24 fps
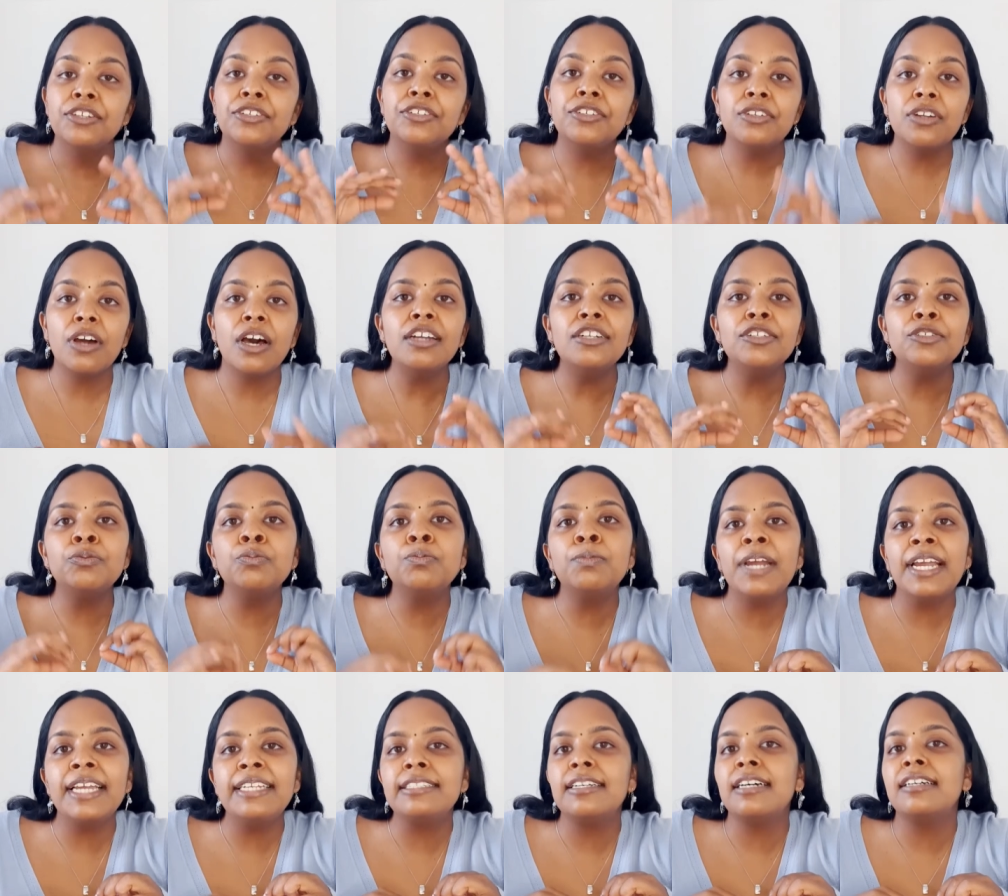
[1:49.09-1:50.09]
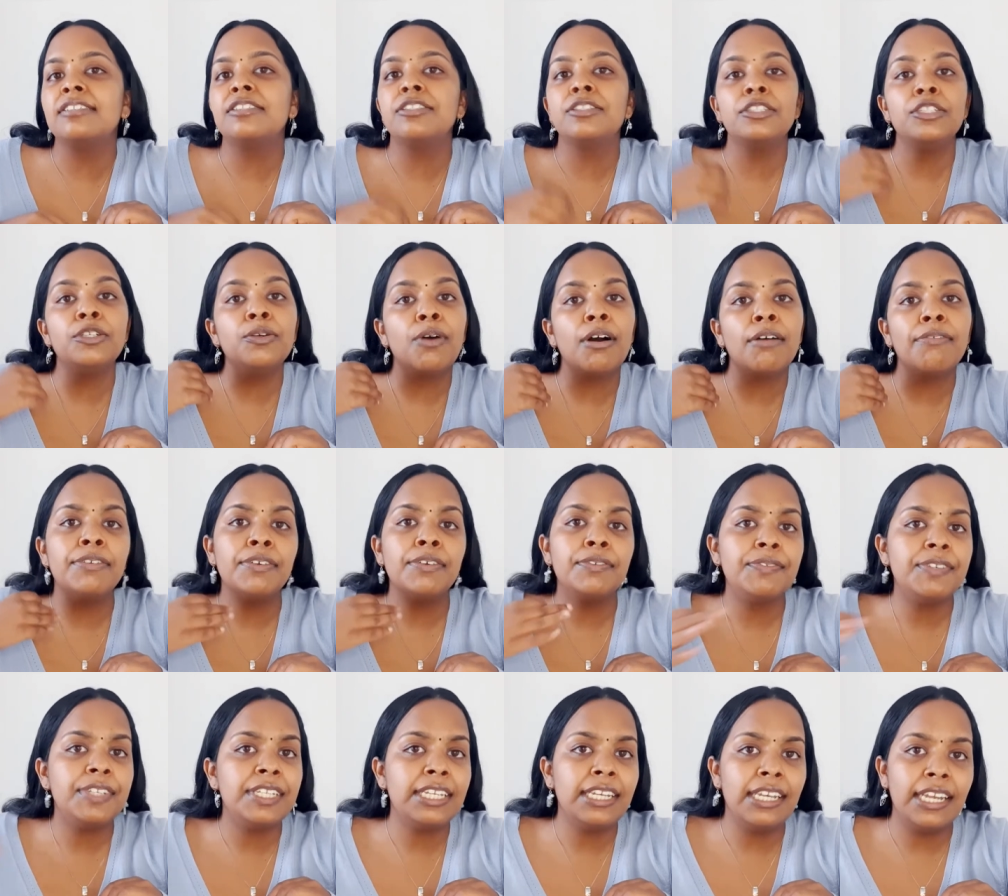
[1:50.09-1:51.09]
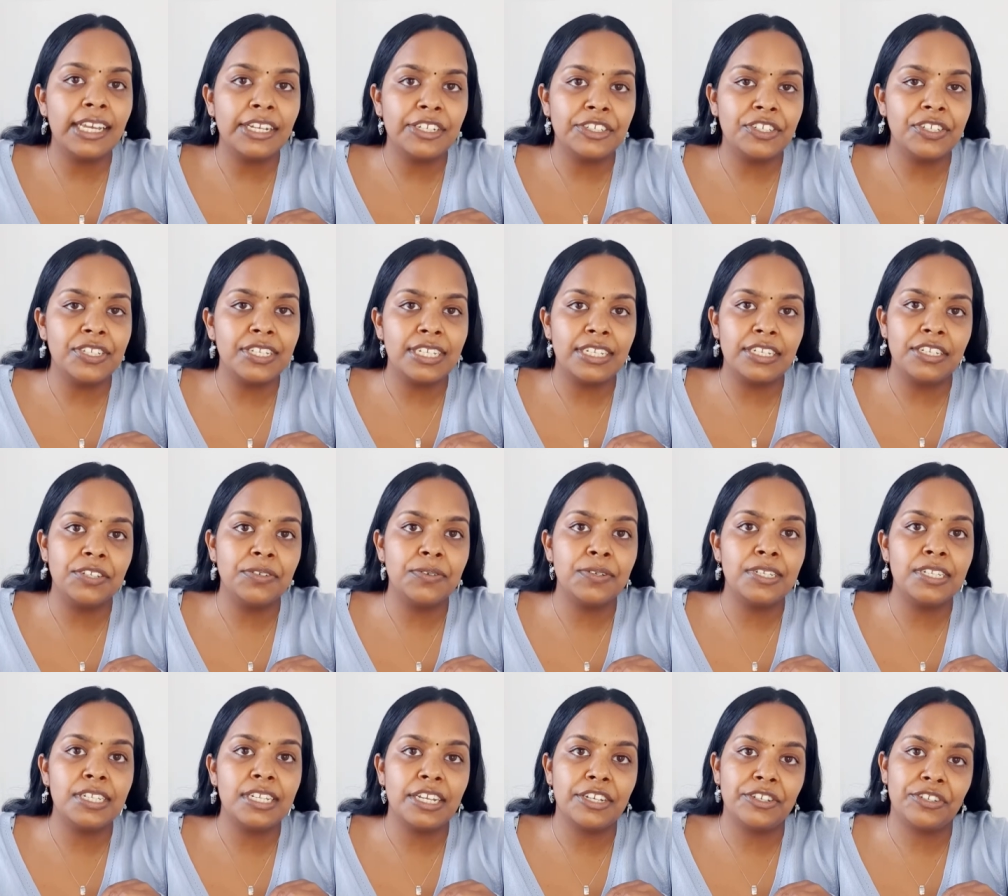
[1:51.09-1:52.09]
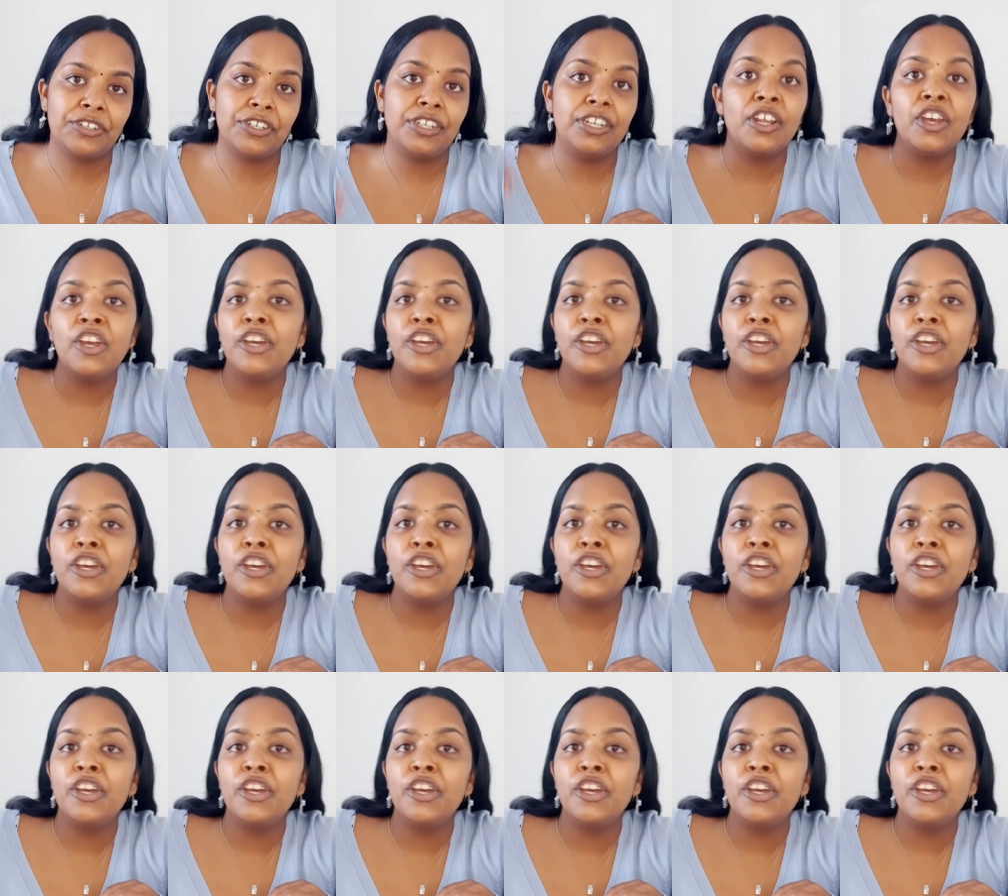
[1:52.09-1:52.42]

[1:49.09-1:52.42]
Do not wait until you are 15 lectures into a section